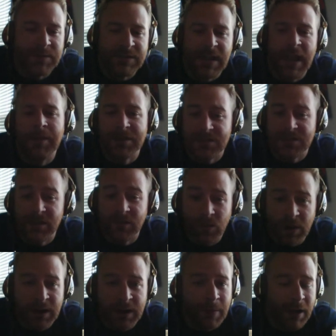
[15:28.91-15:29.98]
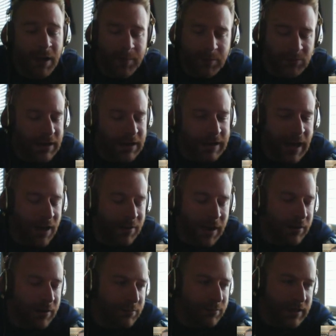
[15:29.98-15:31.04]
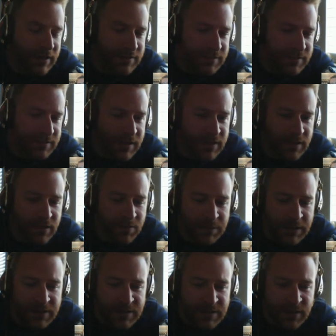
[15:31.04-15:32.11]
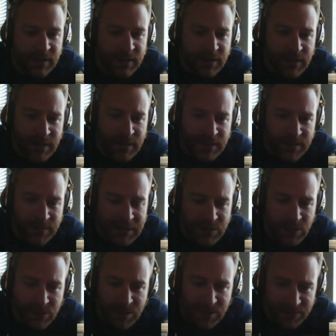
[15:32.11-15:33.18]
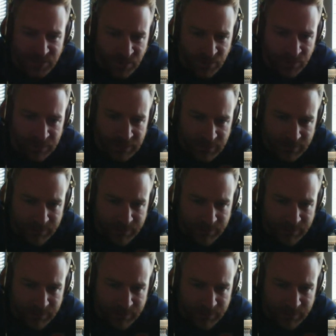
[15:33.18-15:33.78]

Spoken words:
Yeah, when you start worrying about it, but right now I don't think it's anything that we need to be too concerned with.